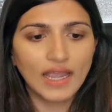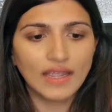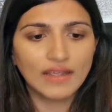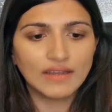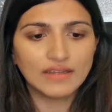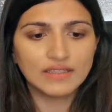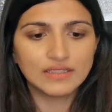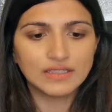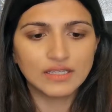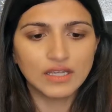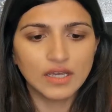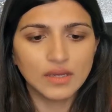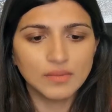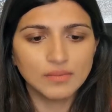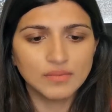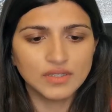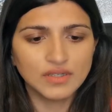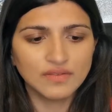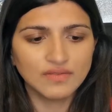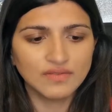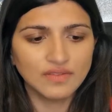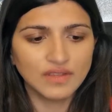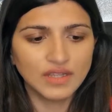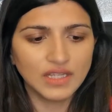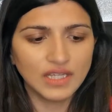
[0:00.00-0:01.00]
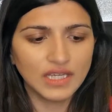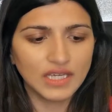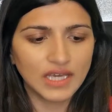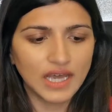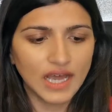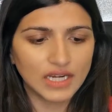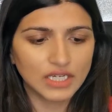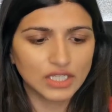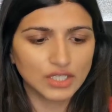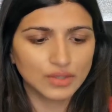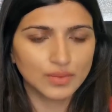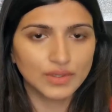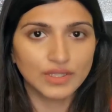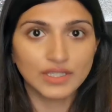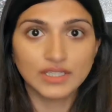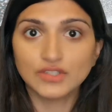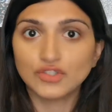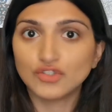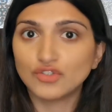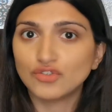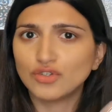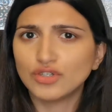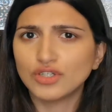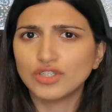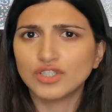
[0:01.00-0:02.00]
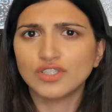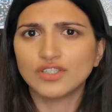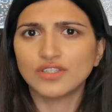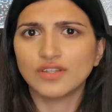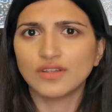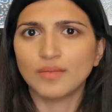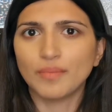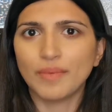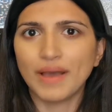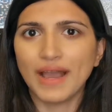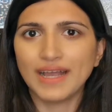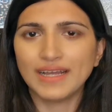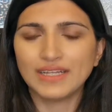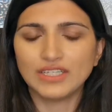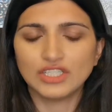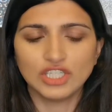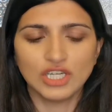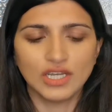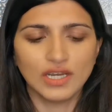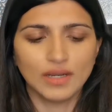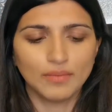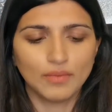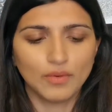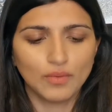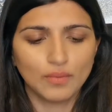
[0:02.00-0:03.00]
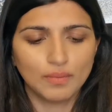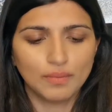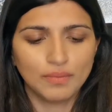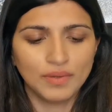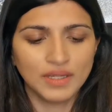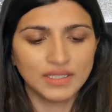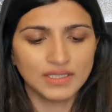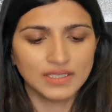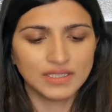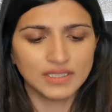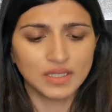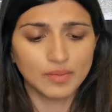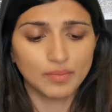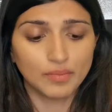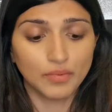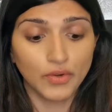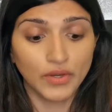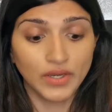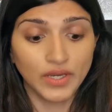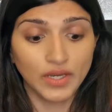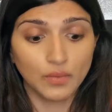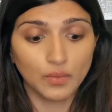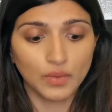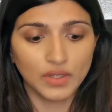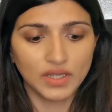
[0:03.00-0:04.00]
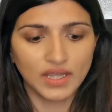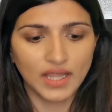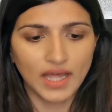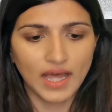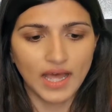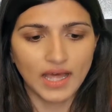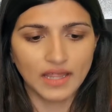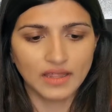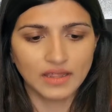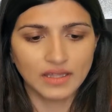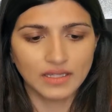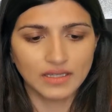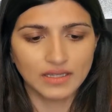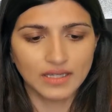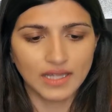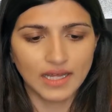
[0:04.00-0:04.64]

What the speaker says: in terms of the actual instructions on the packaging, I'm a bit disappointed with that. I think